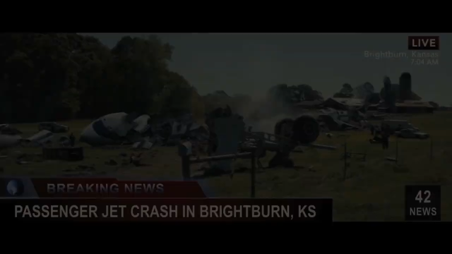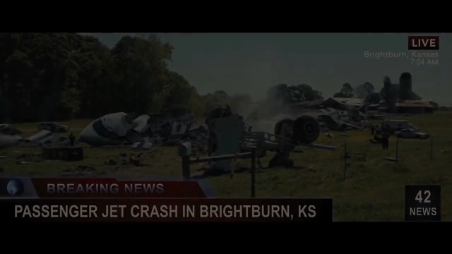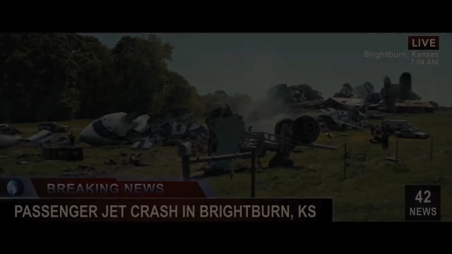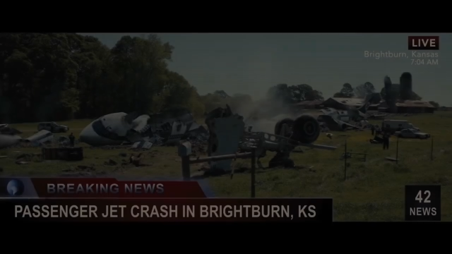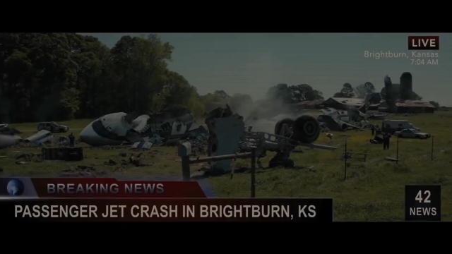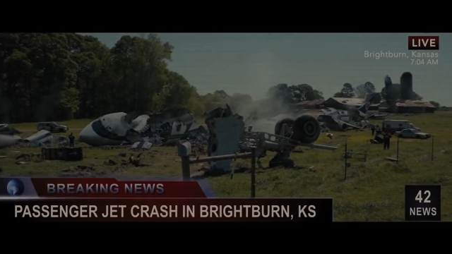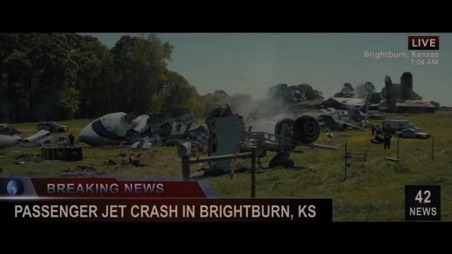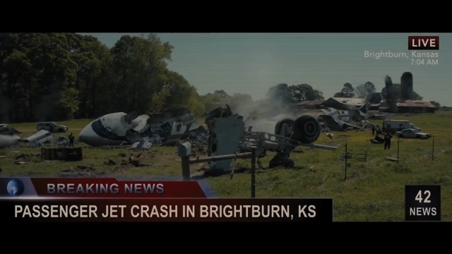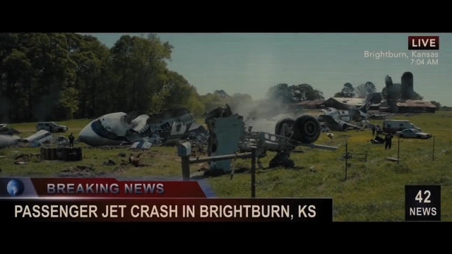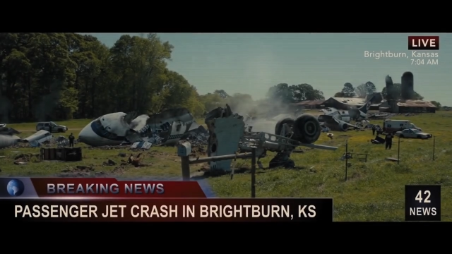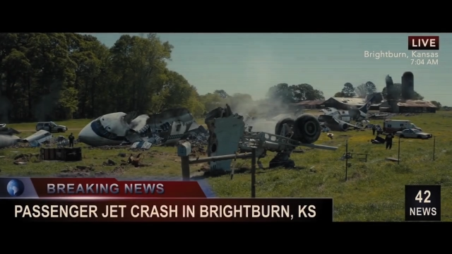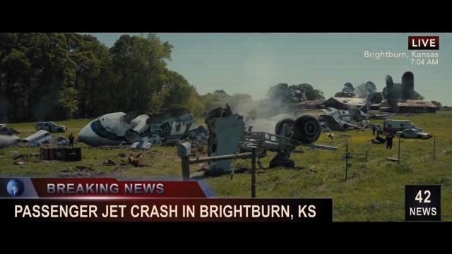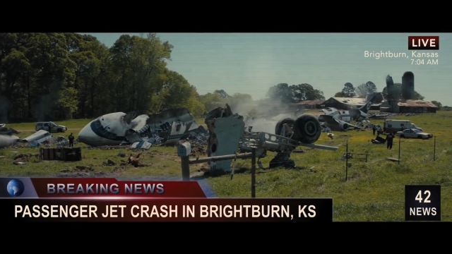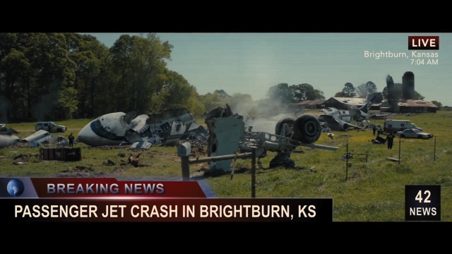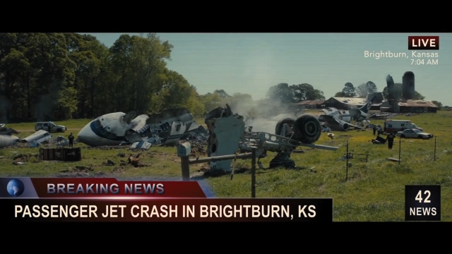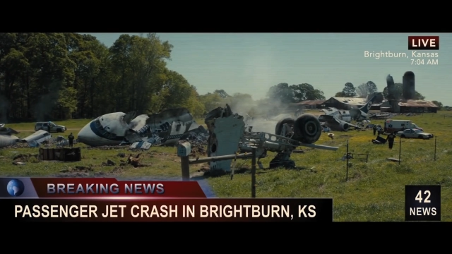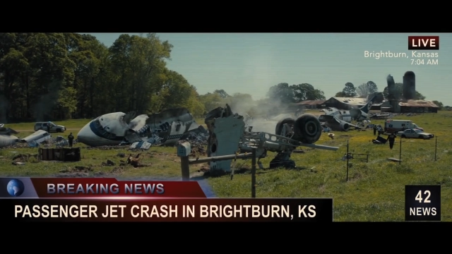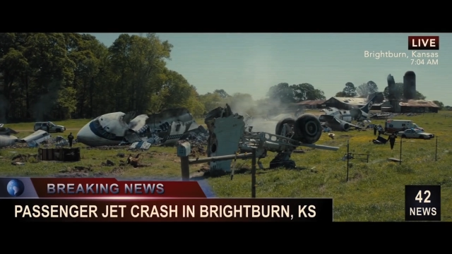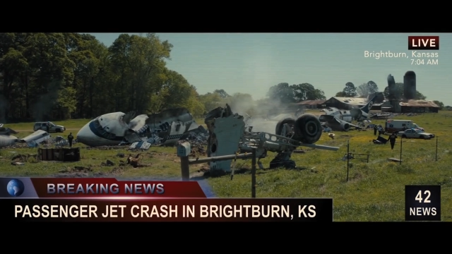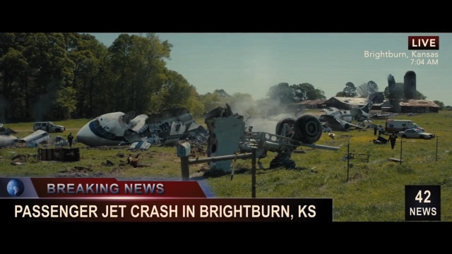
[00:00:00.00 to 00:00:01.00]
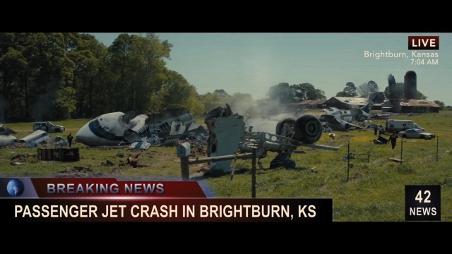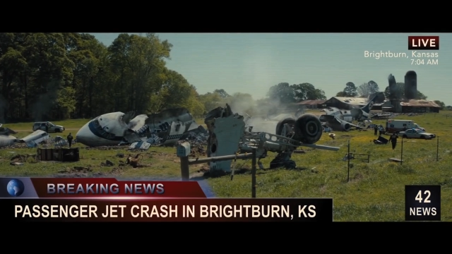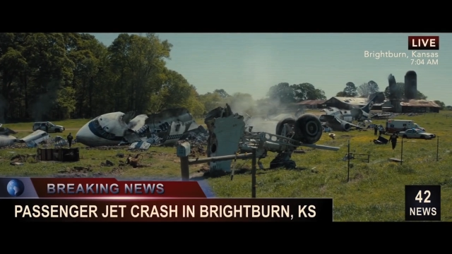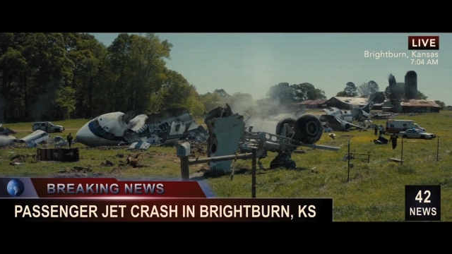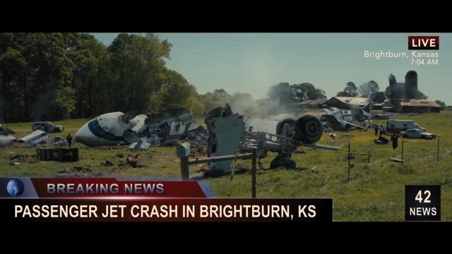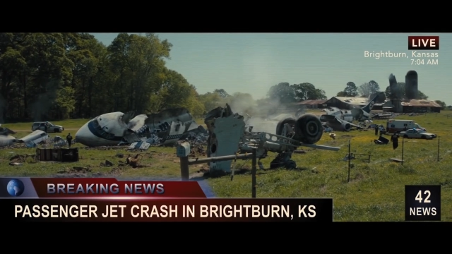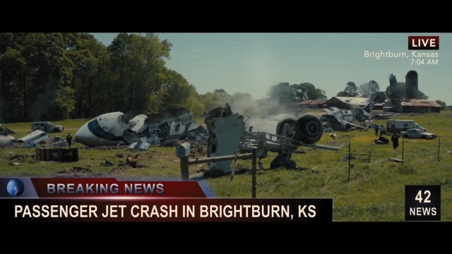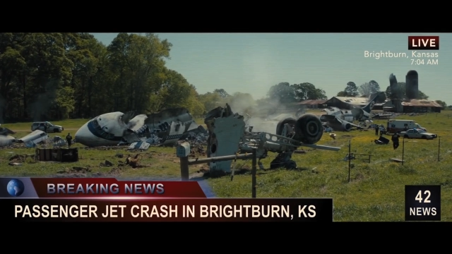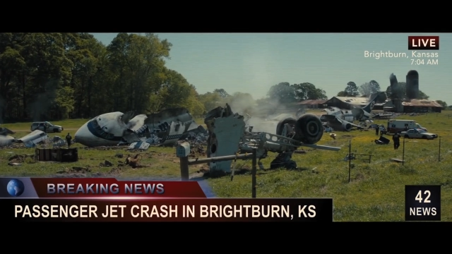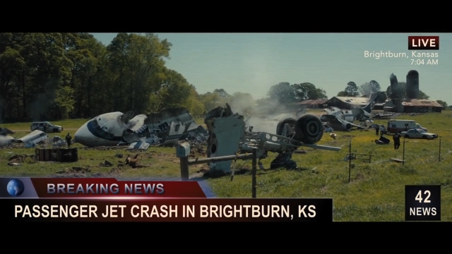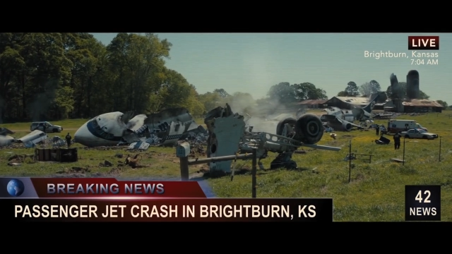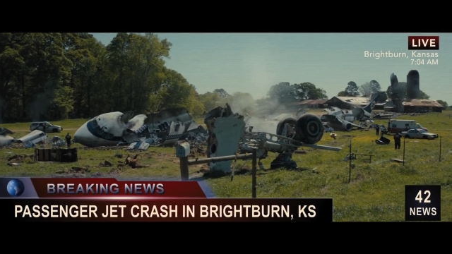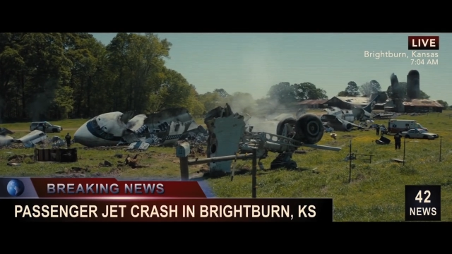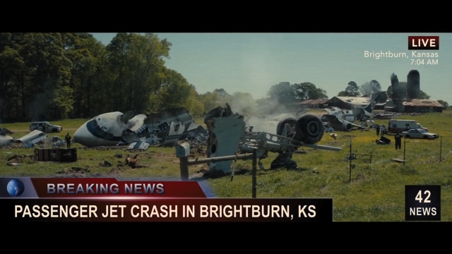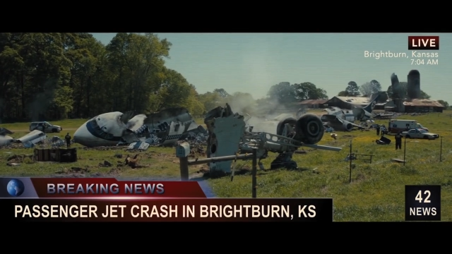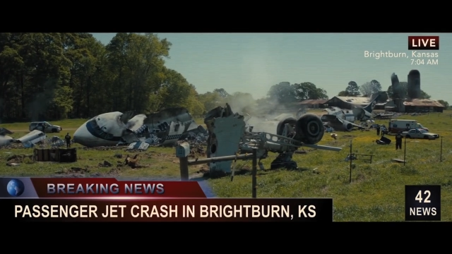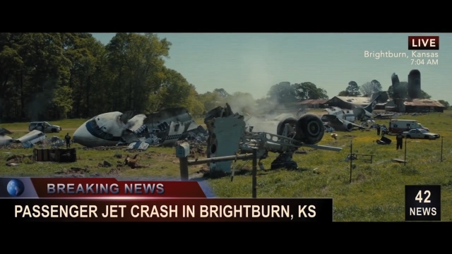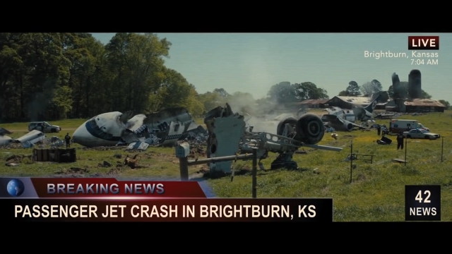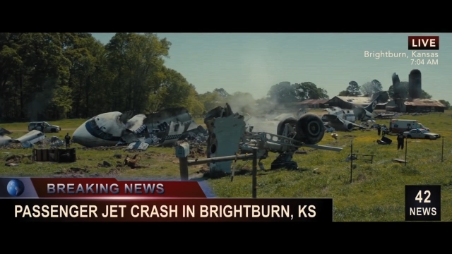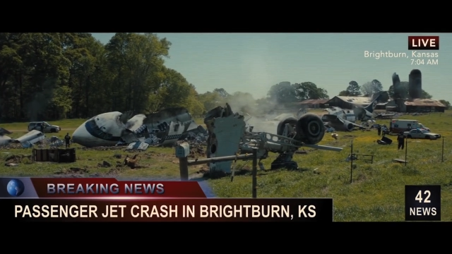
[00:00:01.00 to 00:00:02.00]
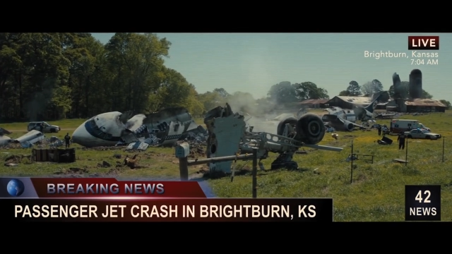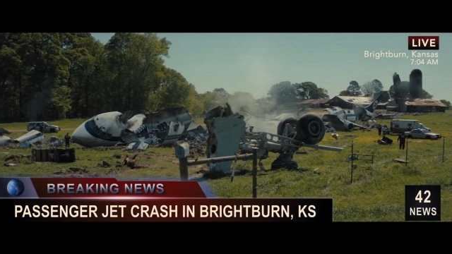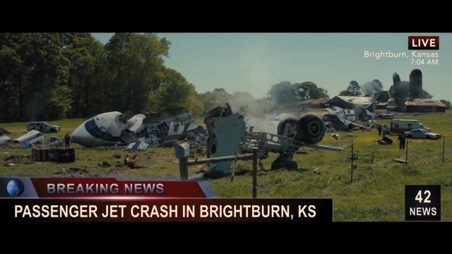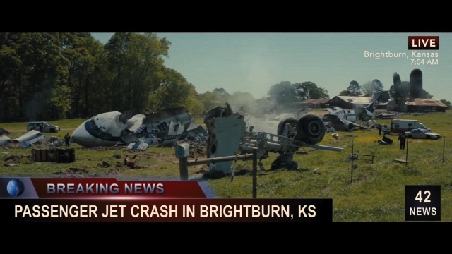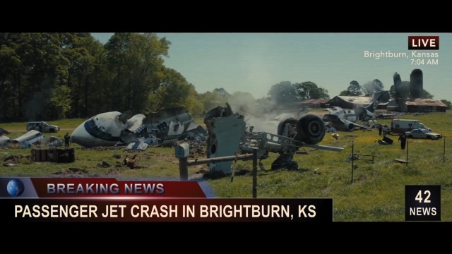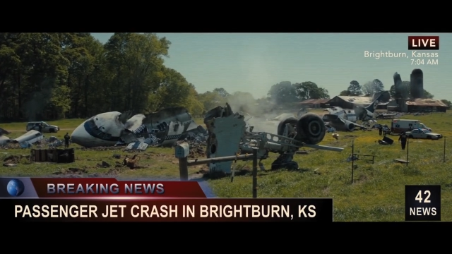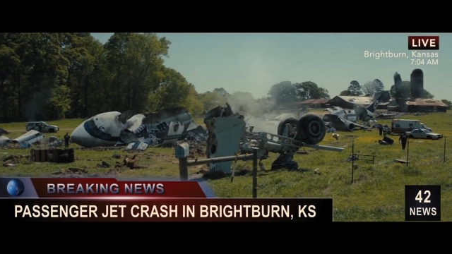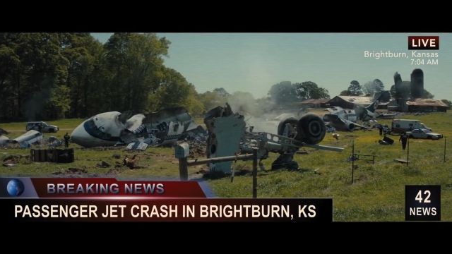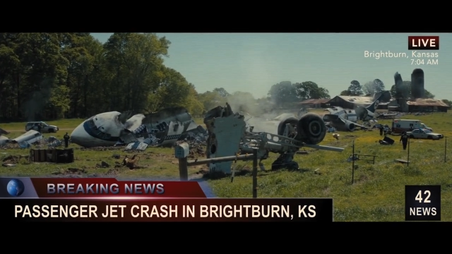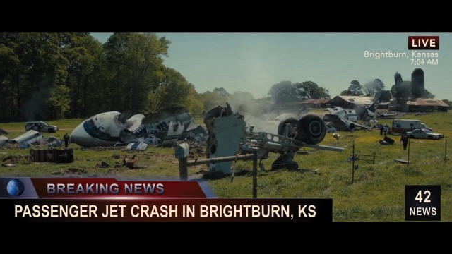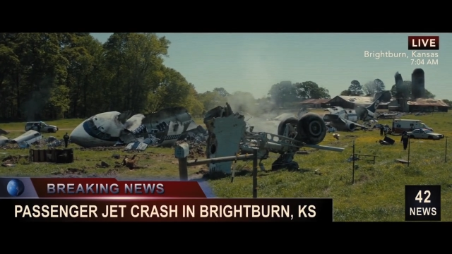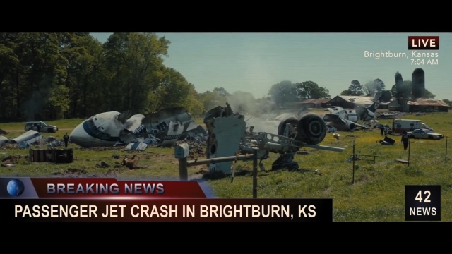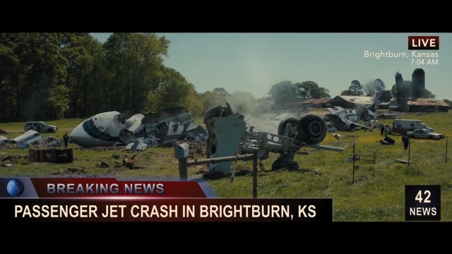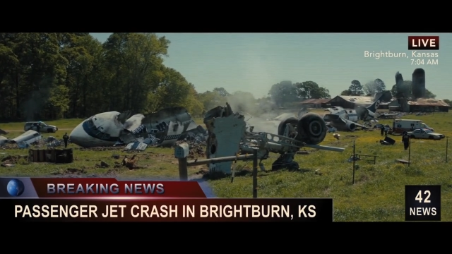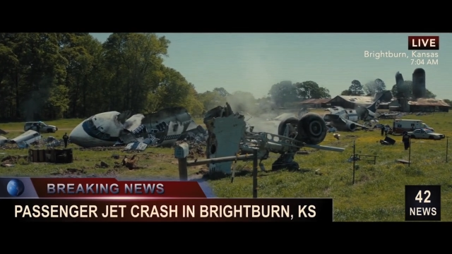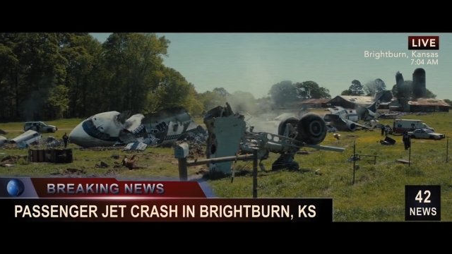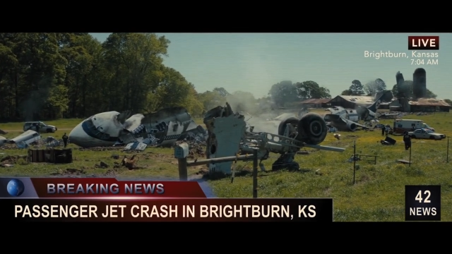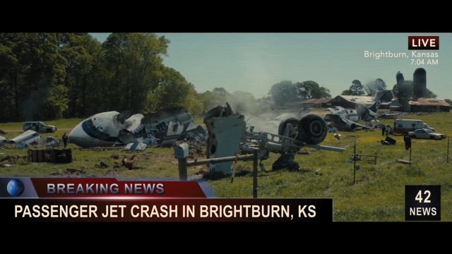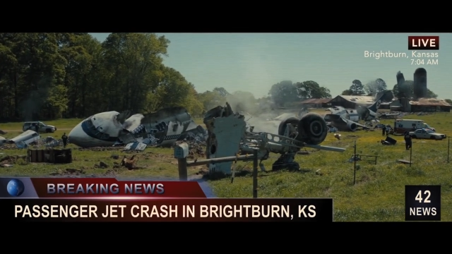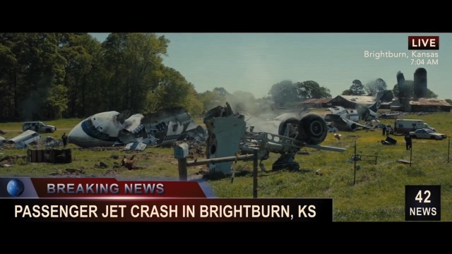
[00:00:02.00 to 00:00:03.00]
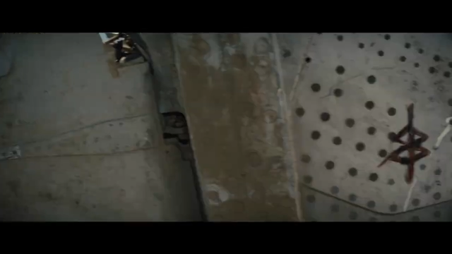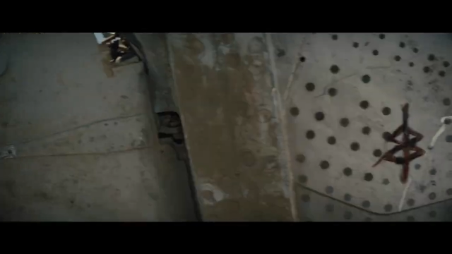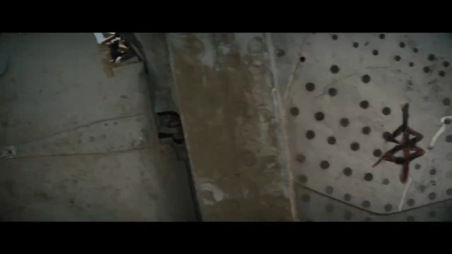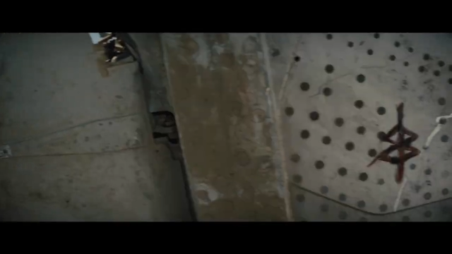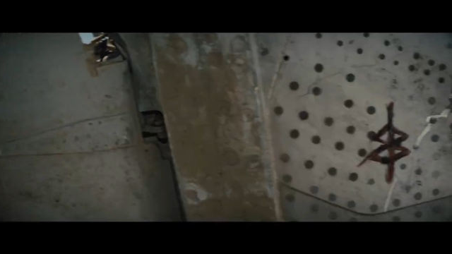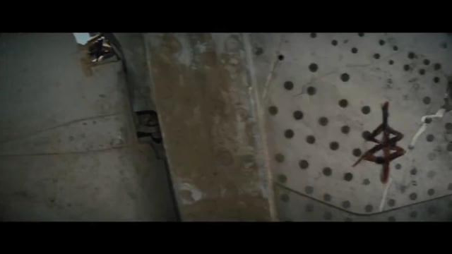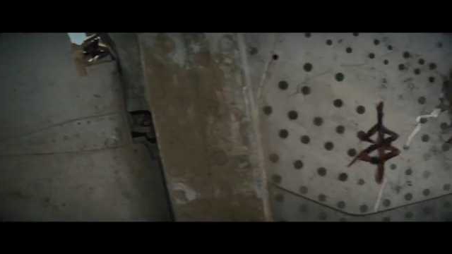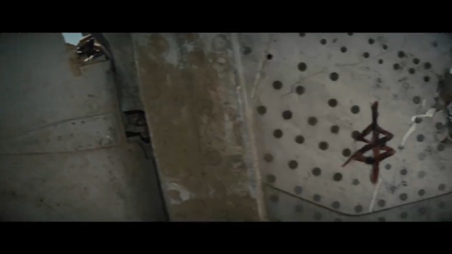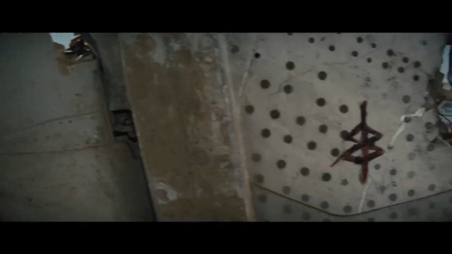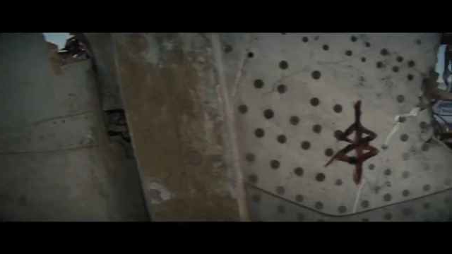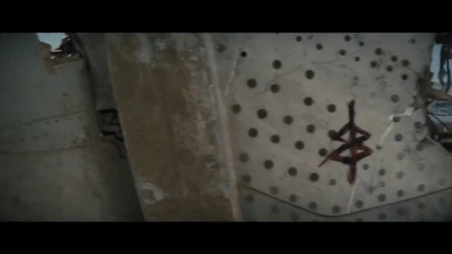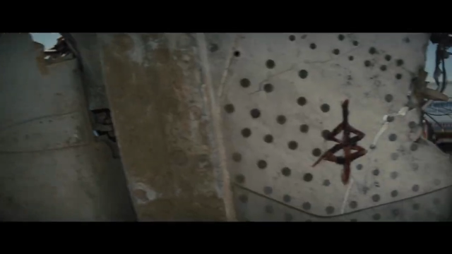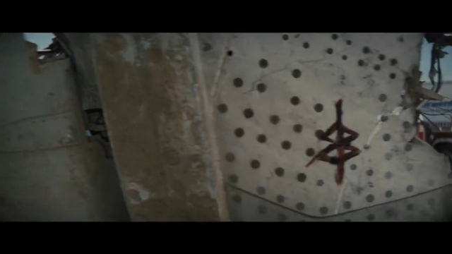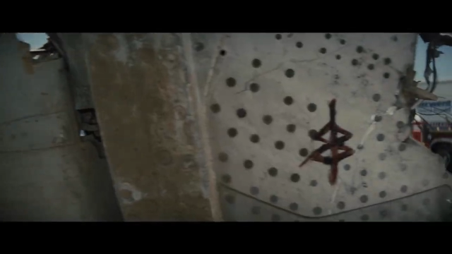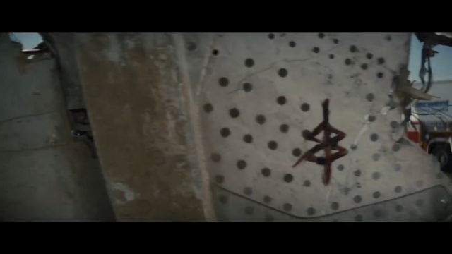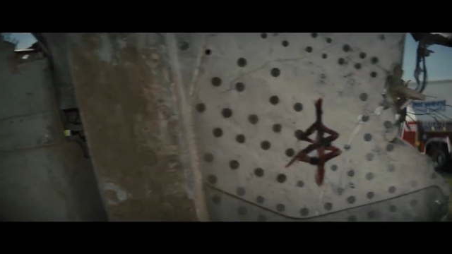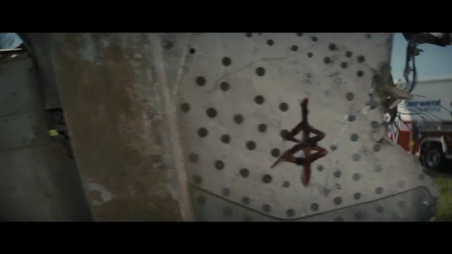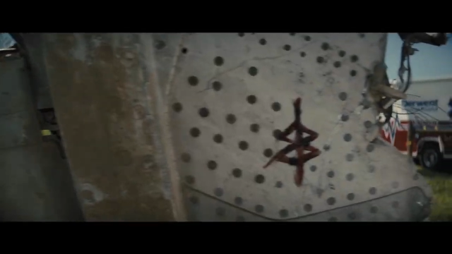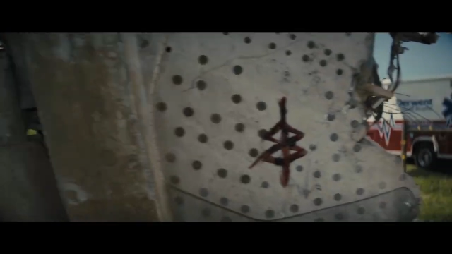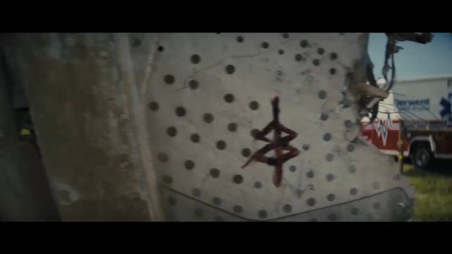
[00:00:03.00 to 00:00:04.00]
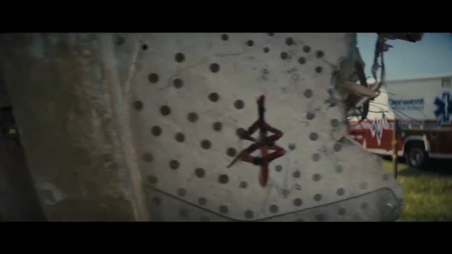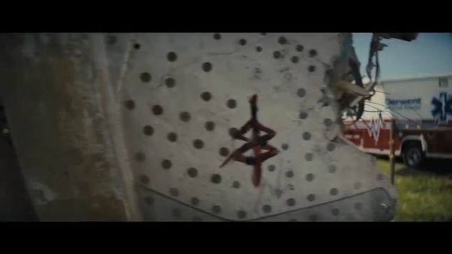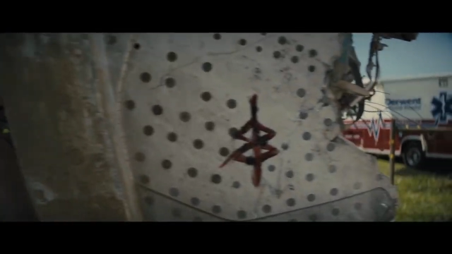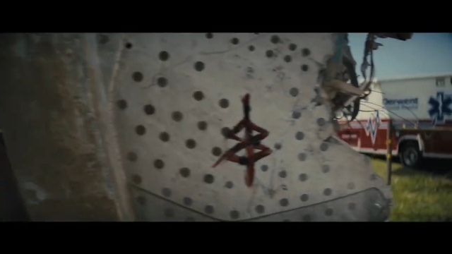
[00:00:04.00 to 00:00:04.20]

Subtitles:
(no speaker visible)